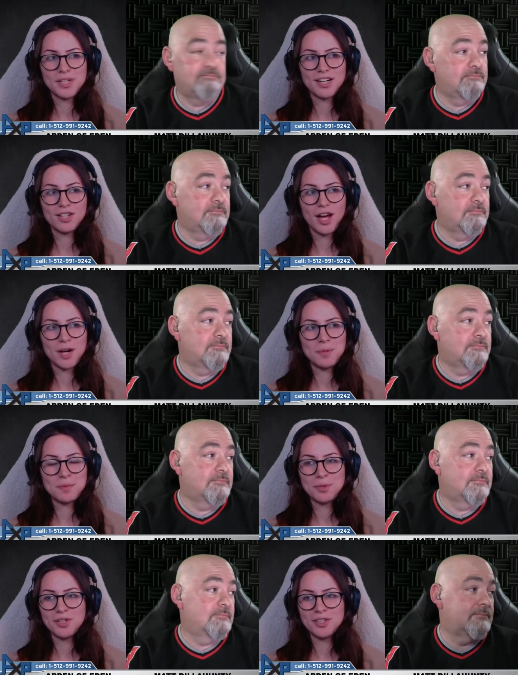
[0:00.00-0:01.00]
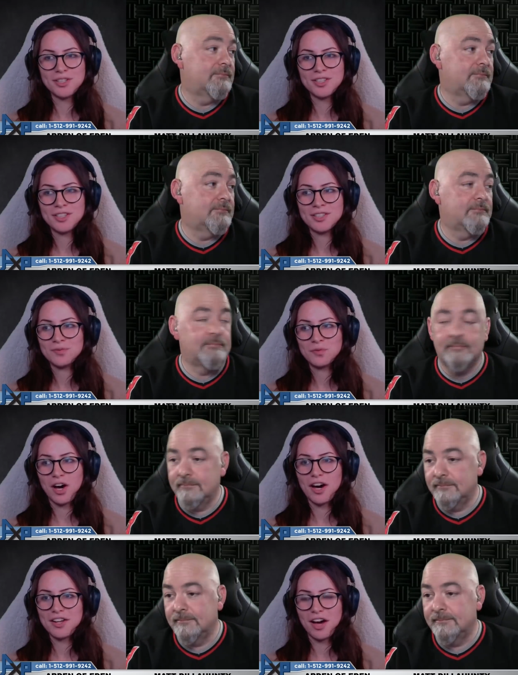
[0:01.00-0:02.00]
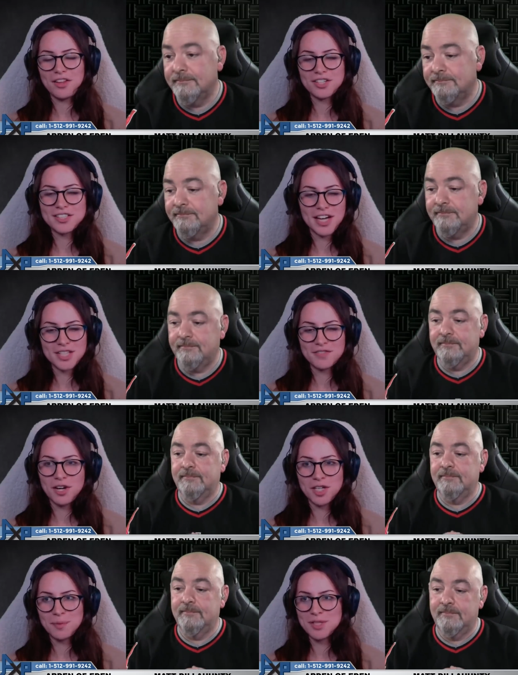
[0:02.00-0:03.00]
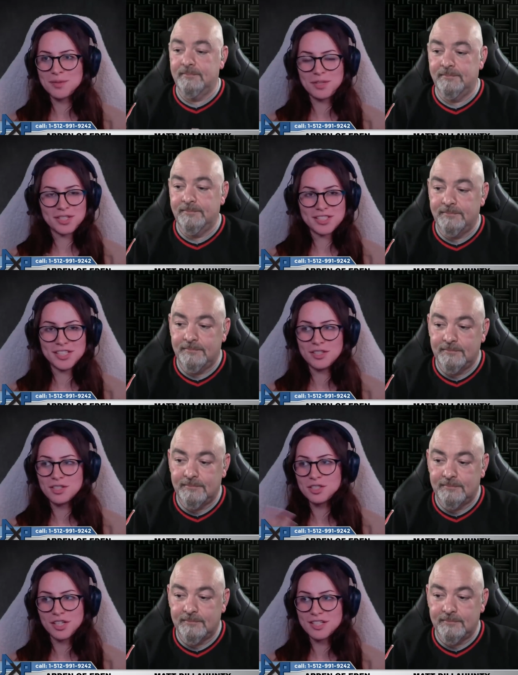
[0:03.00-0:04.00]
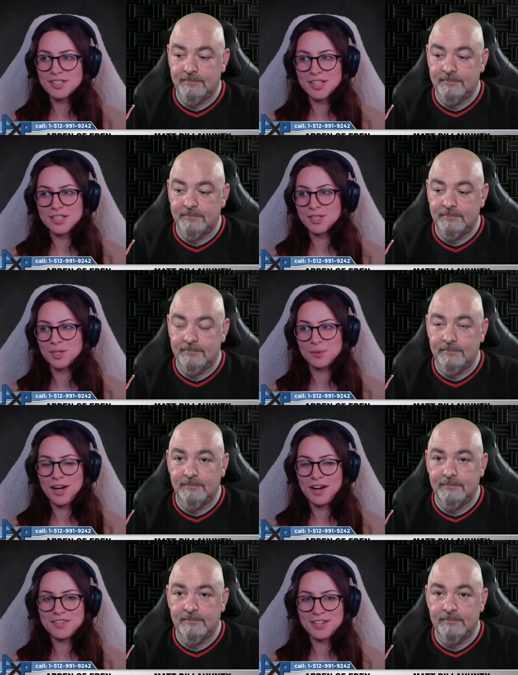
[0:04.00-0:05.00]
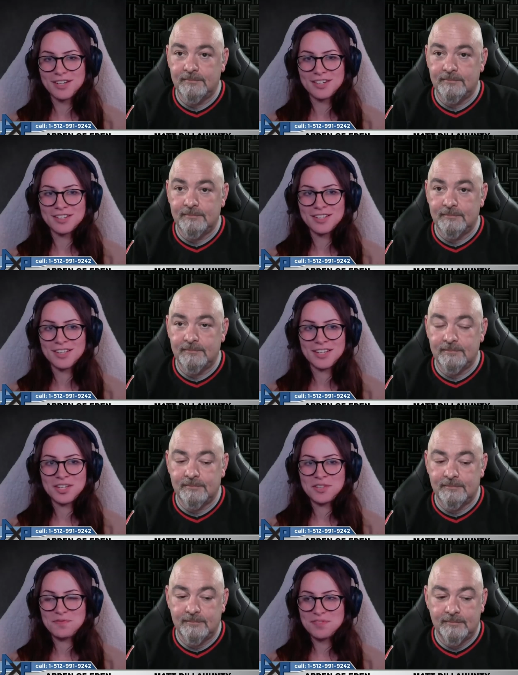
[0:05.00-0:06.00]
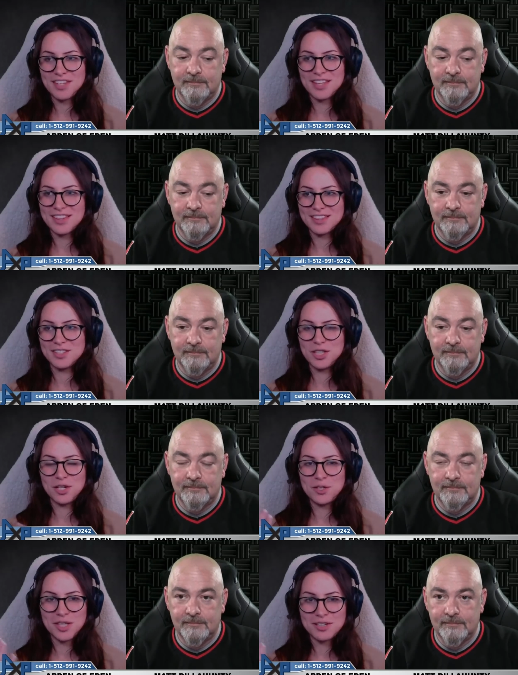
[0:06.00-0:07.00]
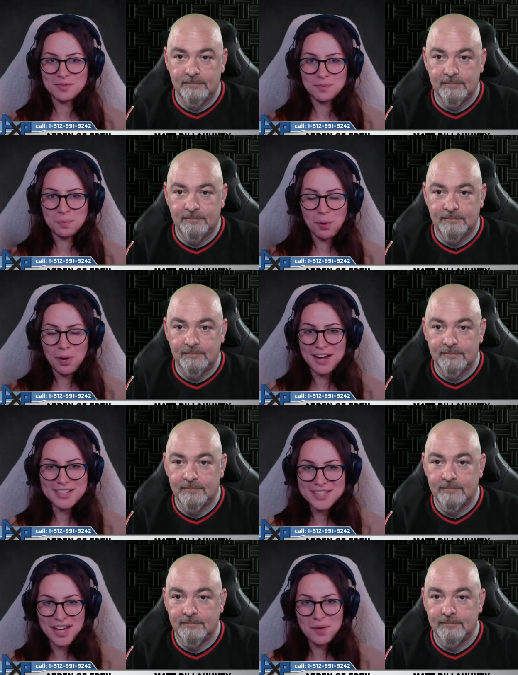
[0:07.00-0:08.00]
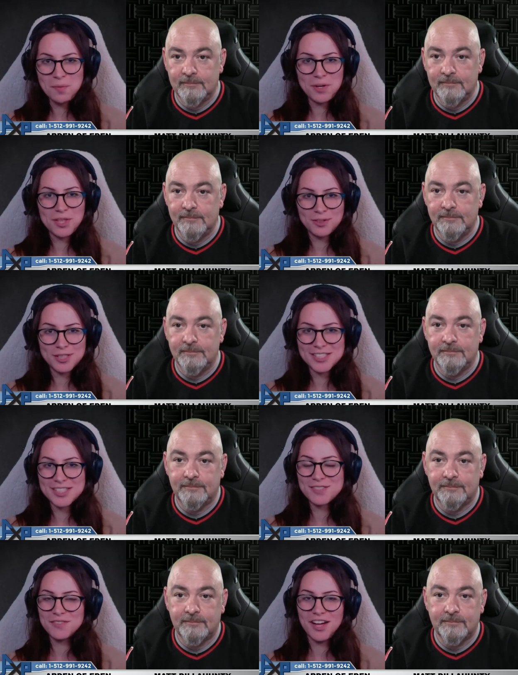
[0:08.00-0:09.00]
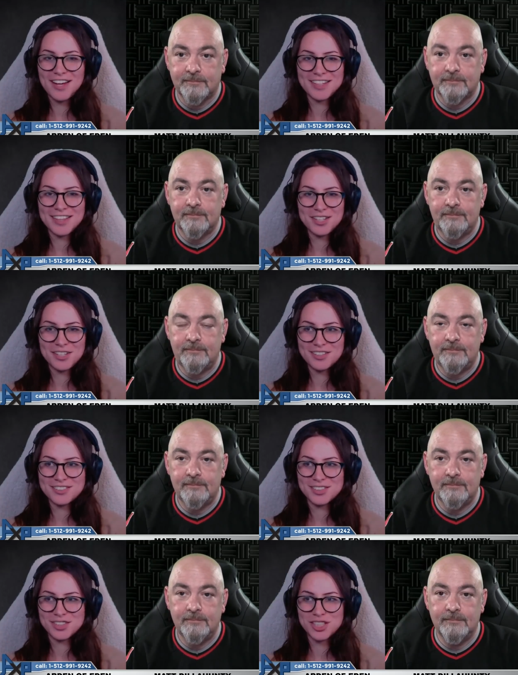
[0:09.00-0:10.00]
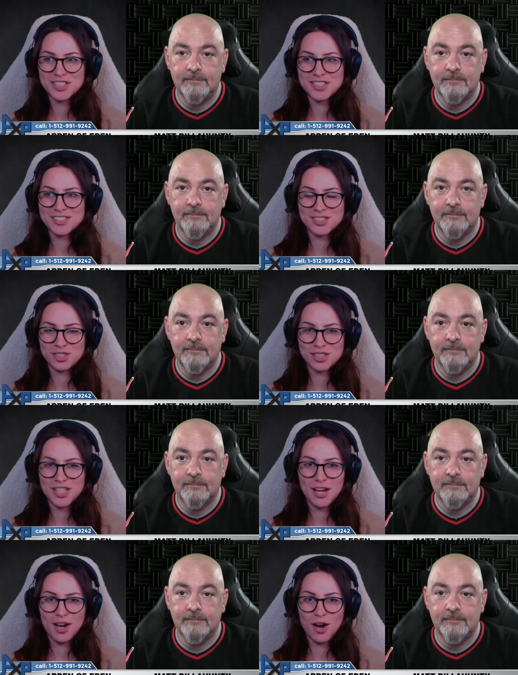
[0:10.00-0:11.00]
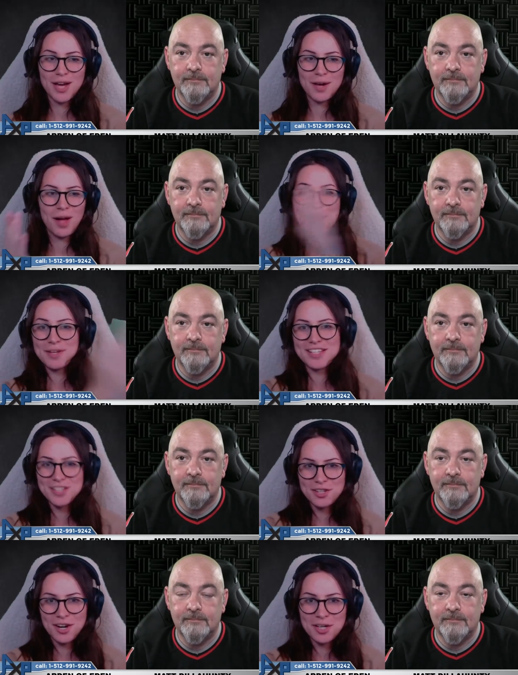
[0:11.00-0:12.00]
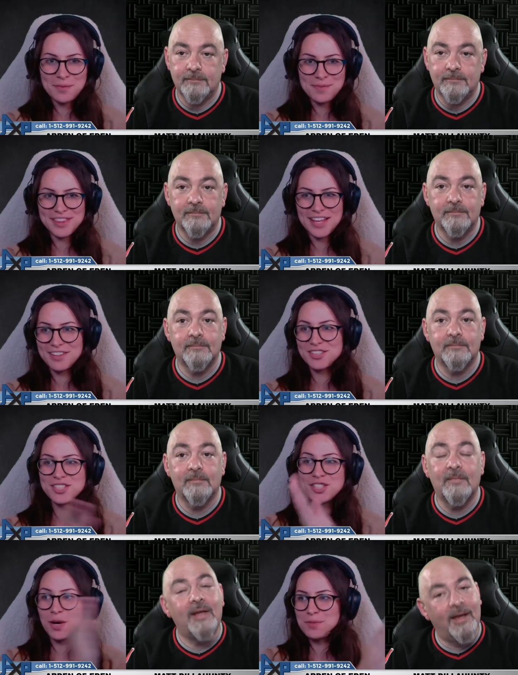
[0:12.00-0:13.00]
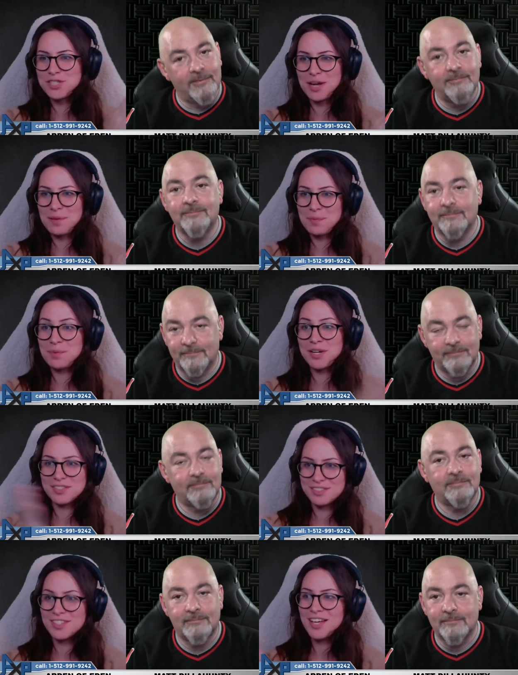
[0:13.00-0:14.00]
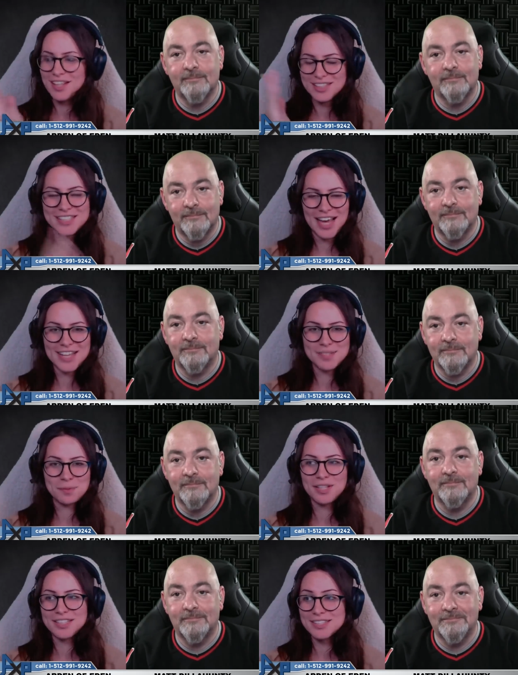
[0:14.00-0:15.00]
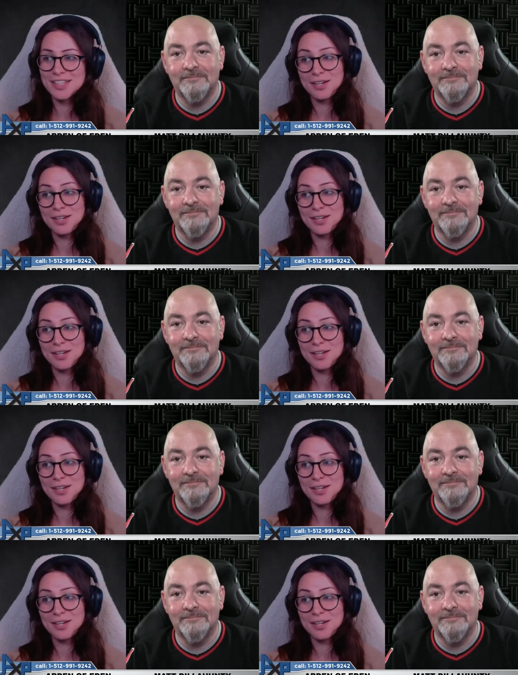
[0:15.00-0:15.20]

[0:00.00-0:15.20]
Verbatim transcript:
Speaker 1: got a lot of people on other sides of arguments, whether it's here or transatlantic or wherever, and you know, you can point out to them where their reasoning is flawed and they'll just say, okay, well, how about this other argument then? They'll just jump yeah. ship when at least Hank's willing to say,